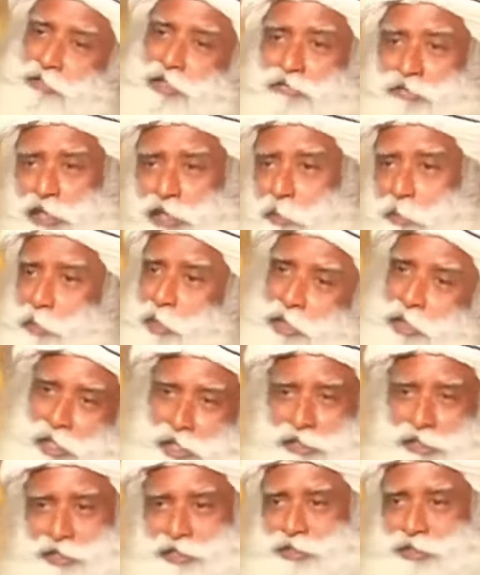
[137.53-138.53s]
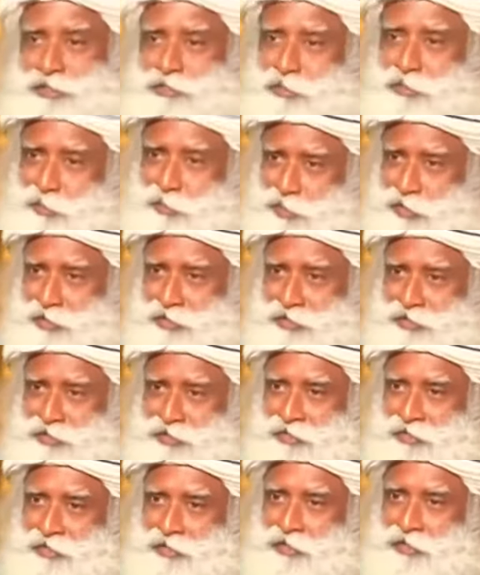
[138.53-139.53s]
even if they're upper caste, okay?
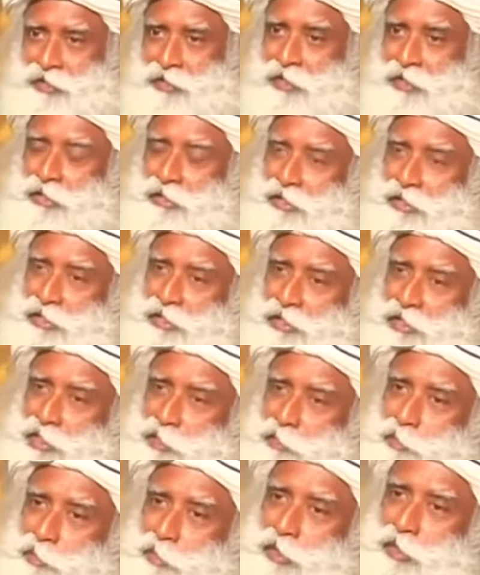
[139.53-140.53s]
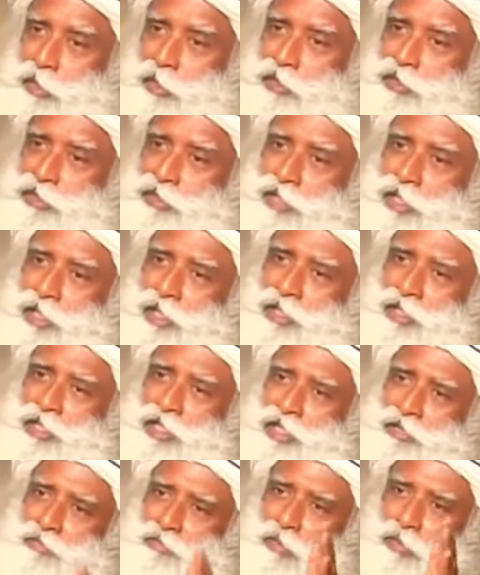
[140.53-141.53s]
This is because
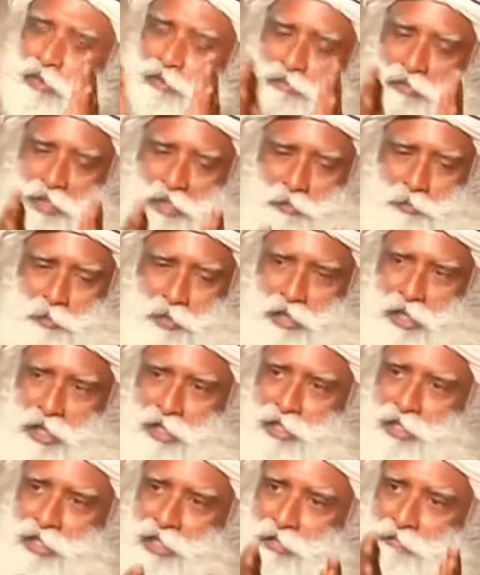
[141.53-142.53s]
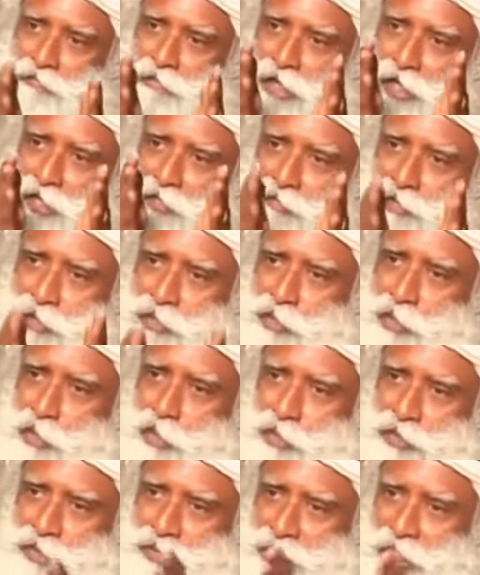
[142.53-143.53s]
they've always been identified with
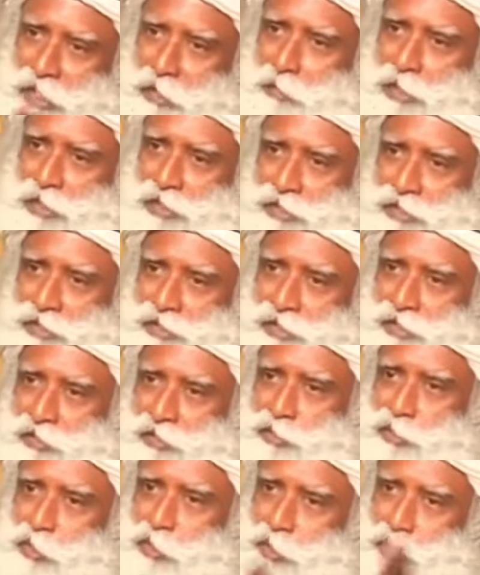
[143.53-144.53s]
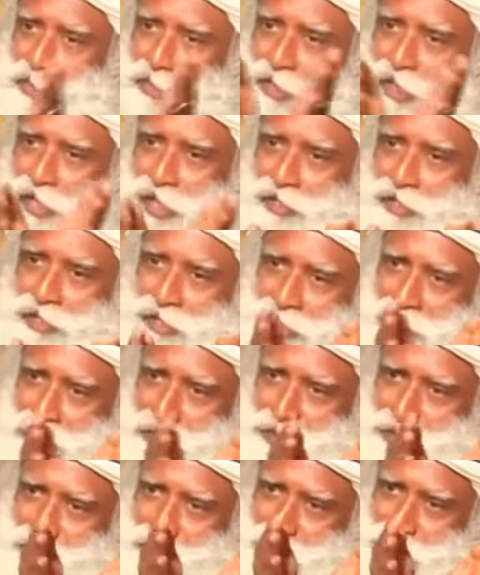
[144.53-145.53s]
those segments. Those are the
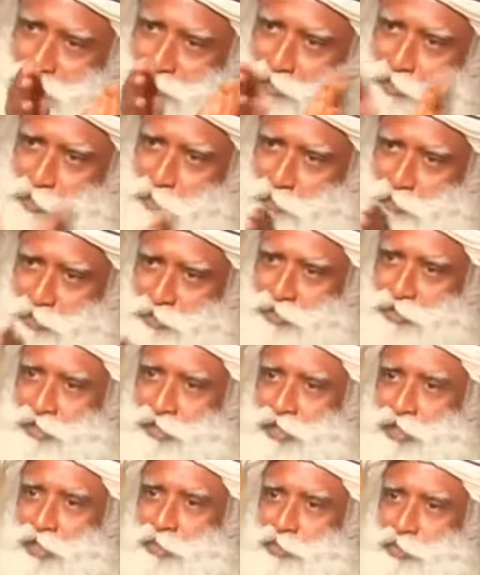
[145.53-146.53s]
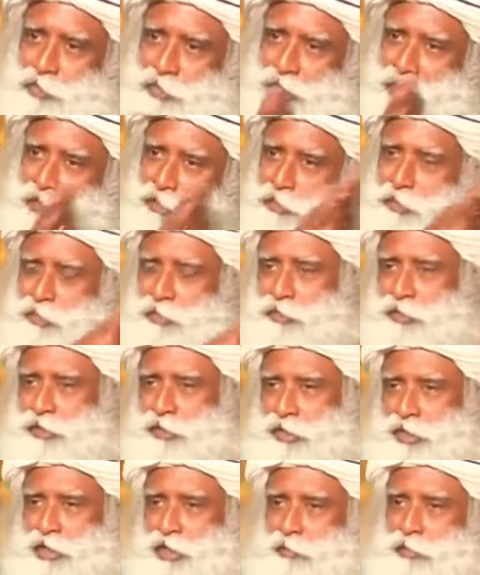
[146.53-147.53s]
religious groups. Today you're
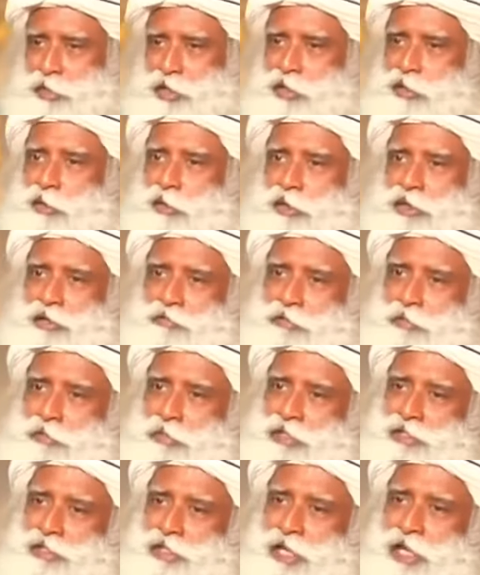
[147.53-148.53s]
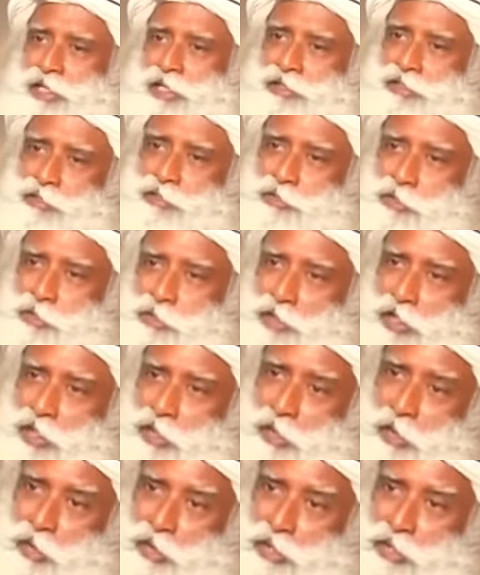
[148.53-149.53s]
labeling all of them as caste. No,
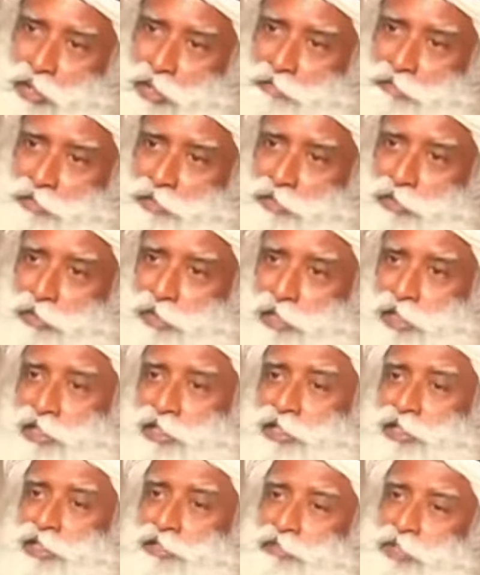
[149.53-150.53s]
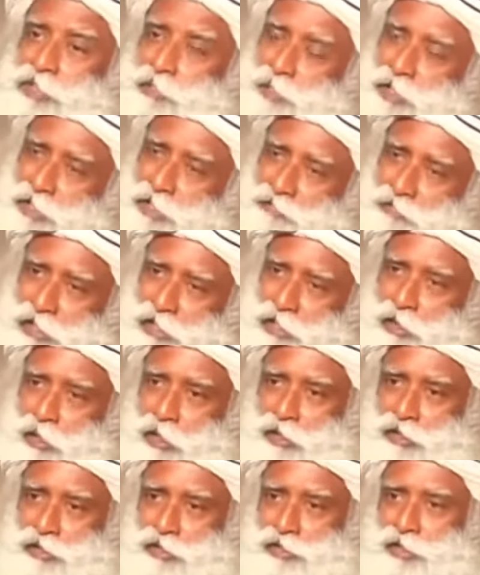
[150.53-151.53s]
they're all individual religions with specific
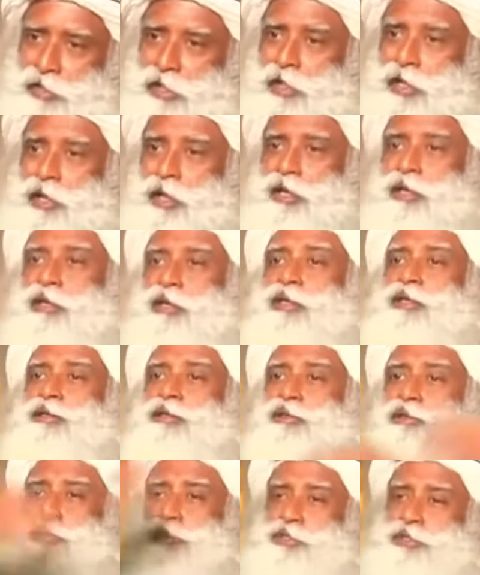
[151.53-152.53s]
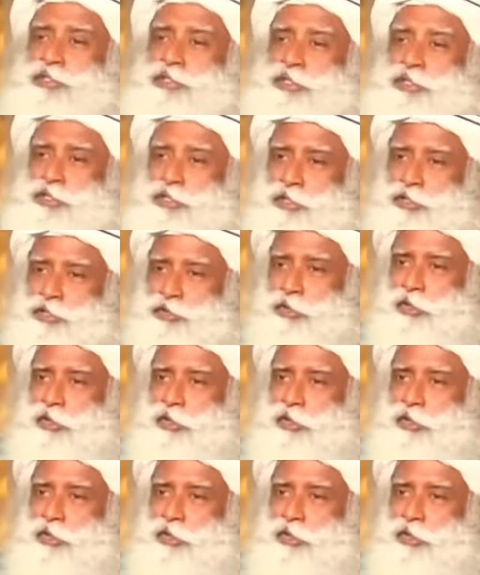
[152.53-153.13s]
gods. Hindu is just a